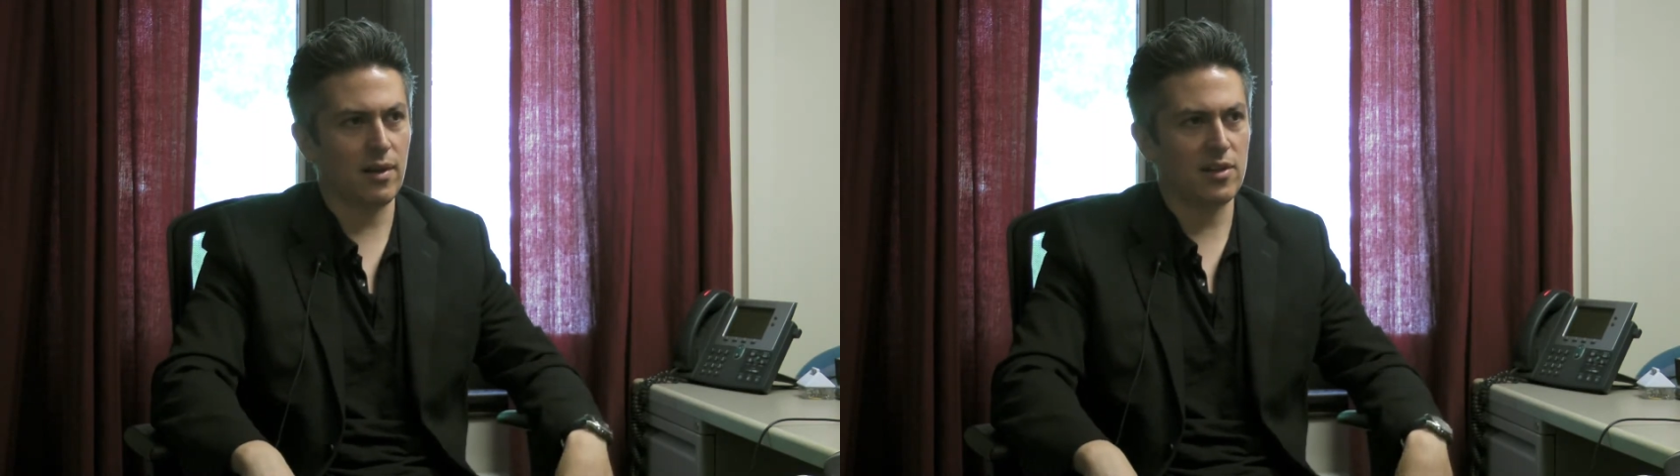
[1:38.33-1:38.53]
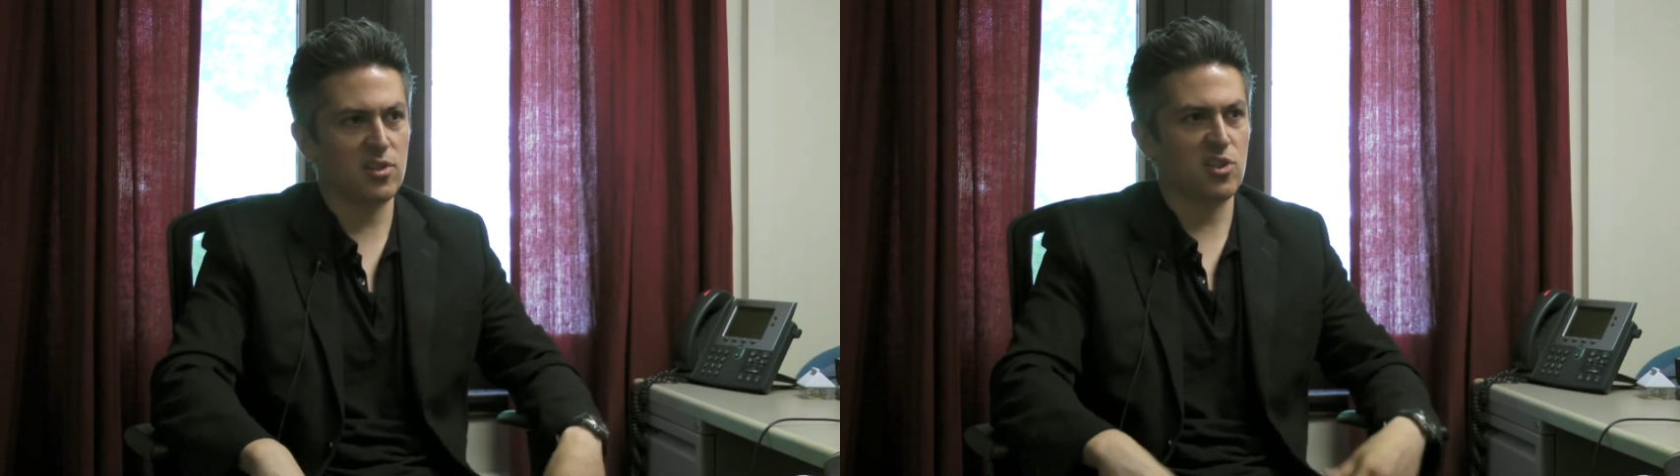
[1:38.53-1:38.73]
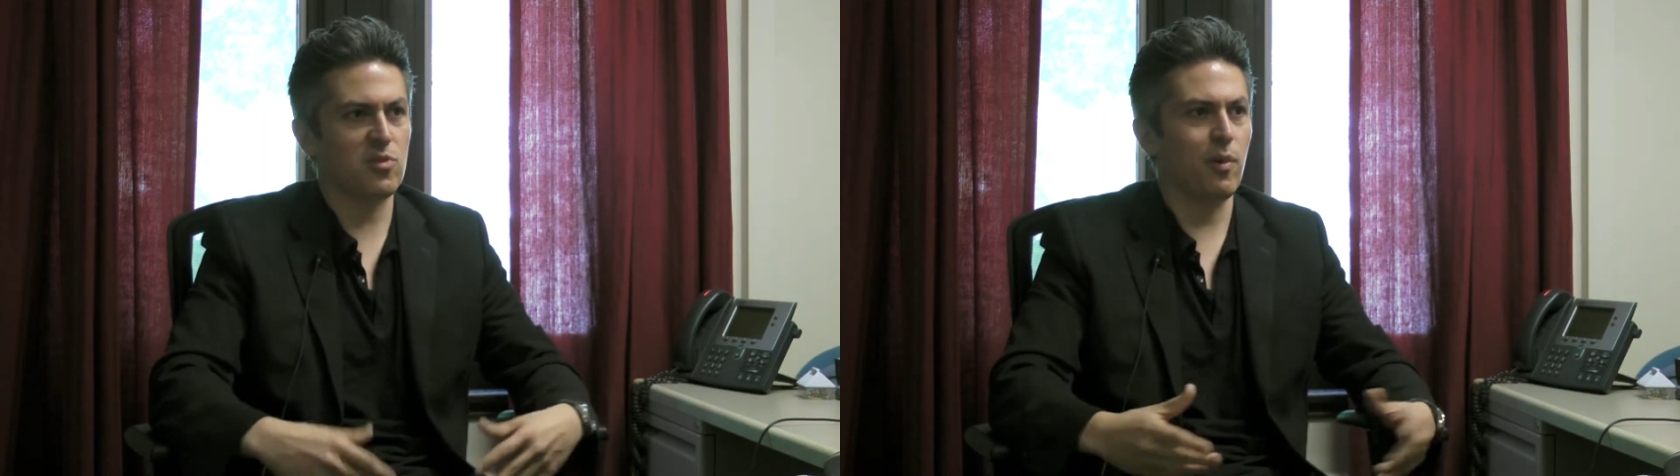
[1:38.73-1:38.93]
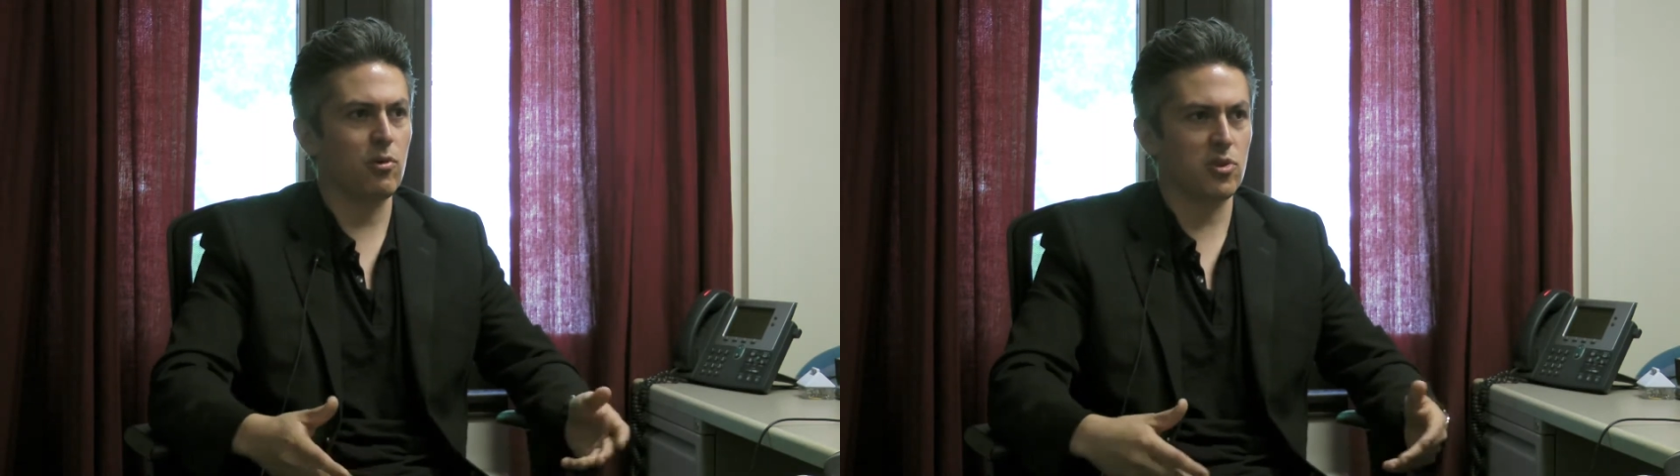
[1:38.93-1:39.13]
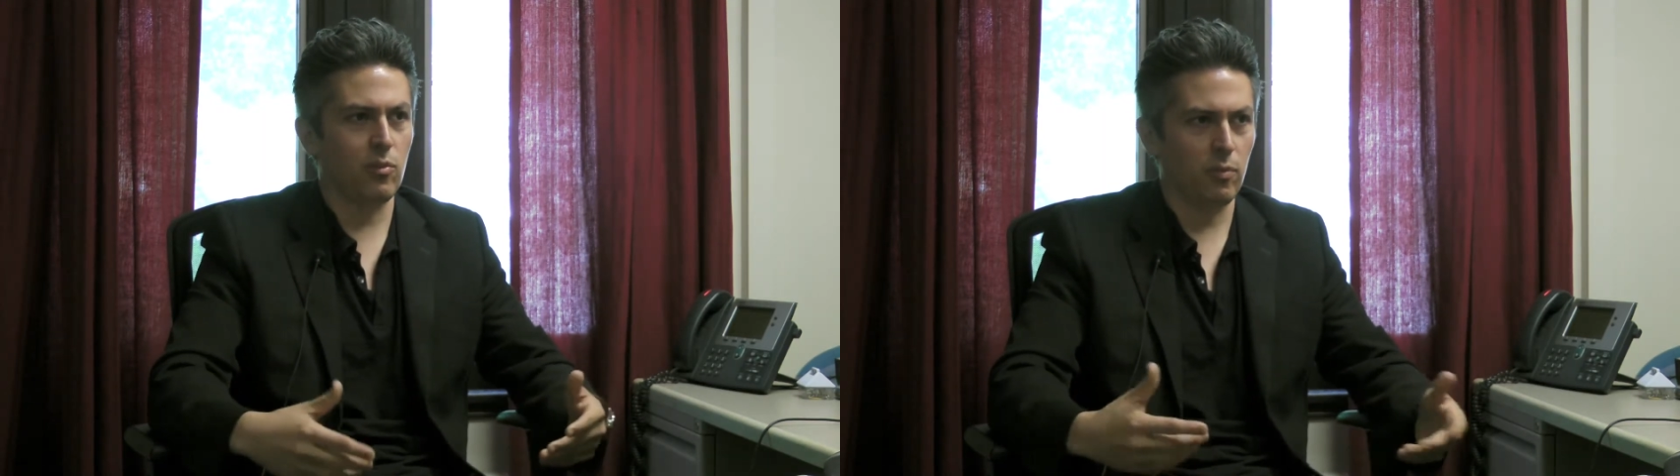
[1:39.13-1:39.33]
as
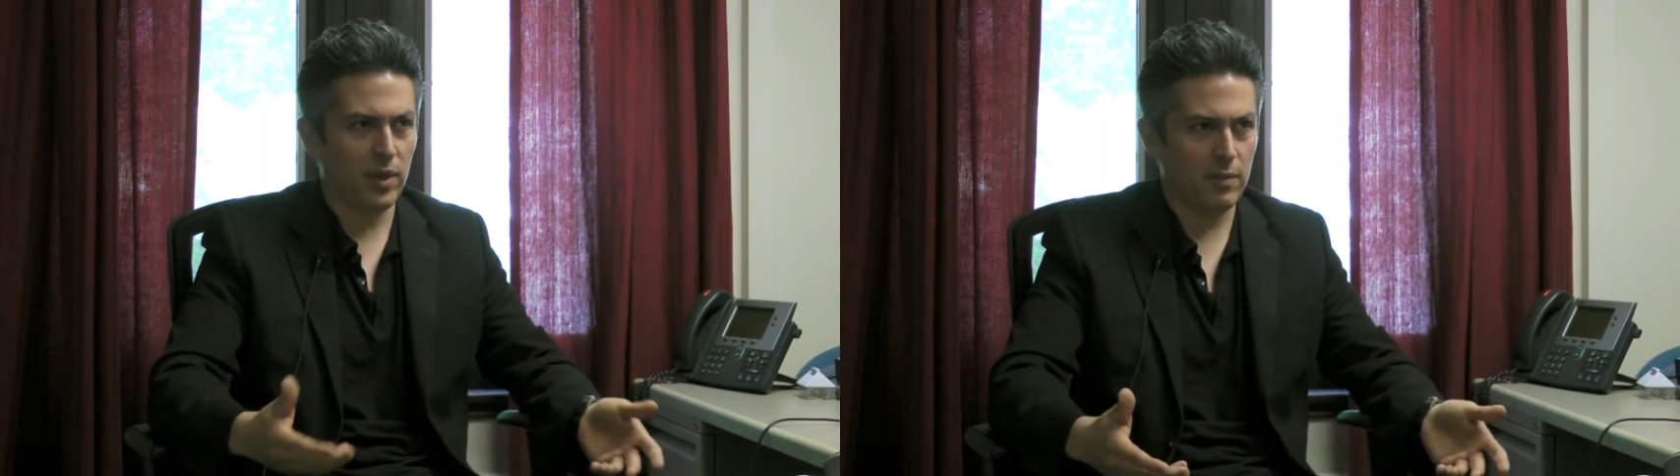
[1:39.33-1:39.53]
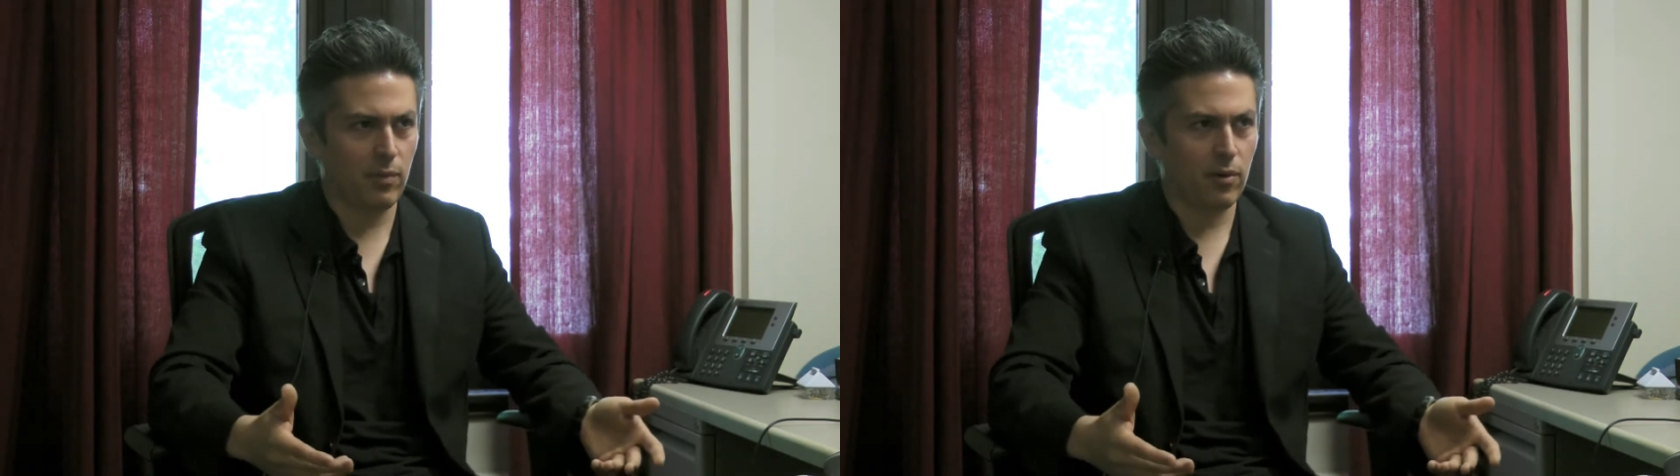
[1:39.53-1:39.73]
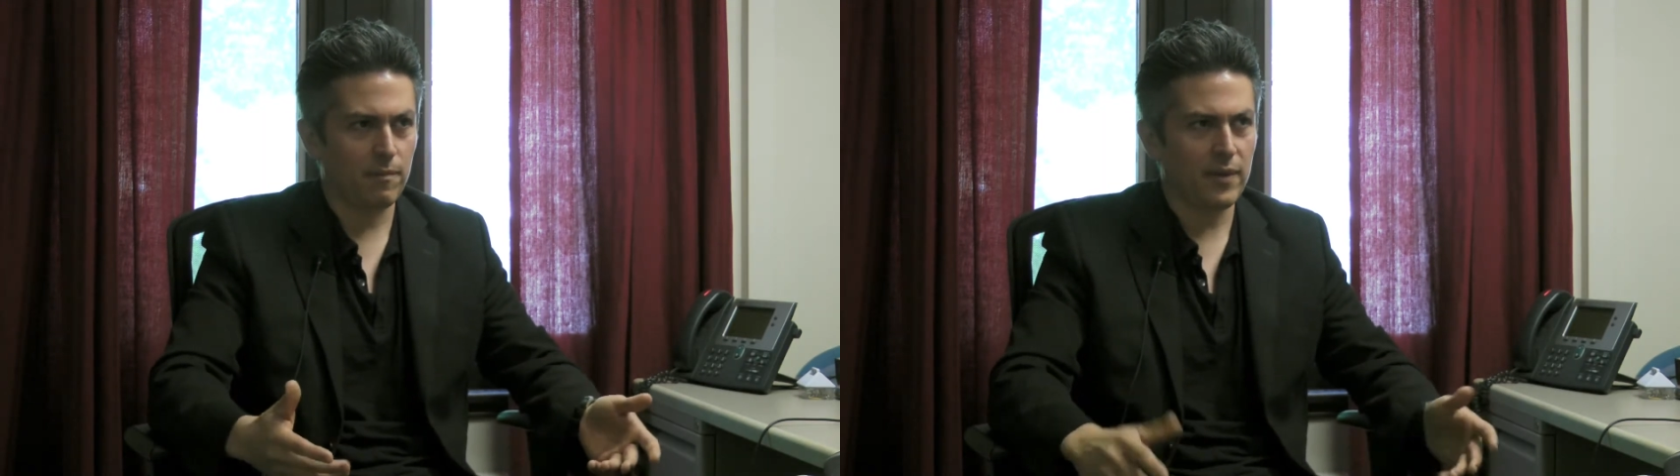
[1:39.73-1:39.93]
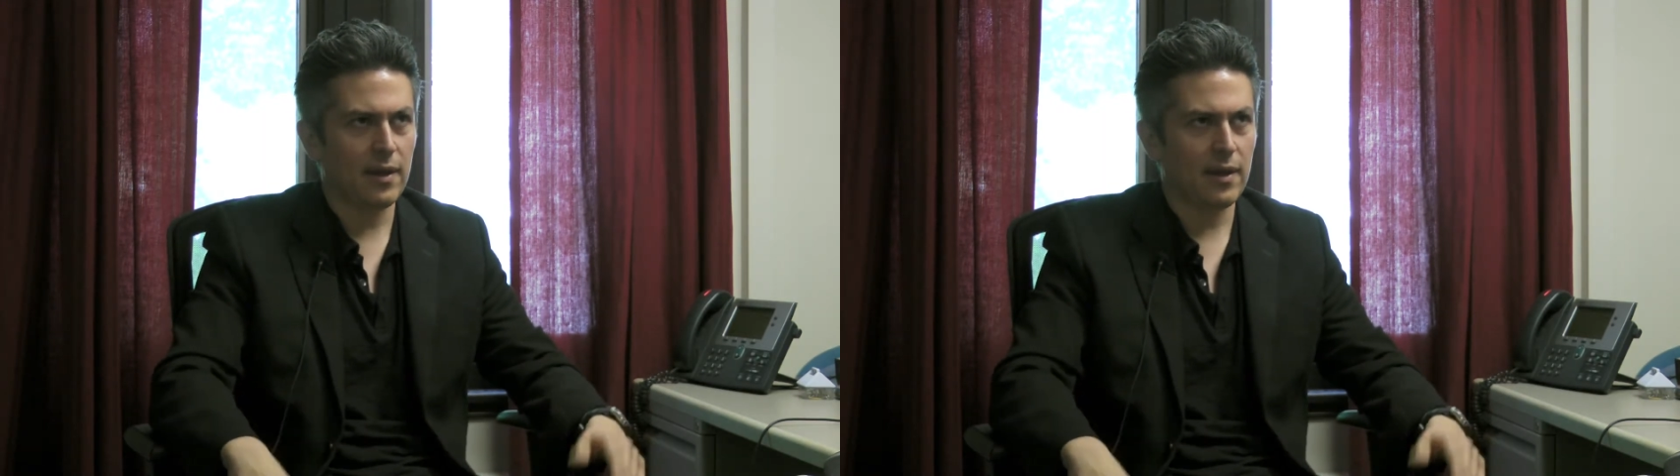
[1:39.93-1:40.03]
disposable people,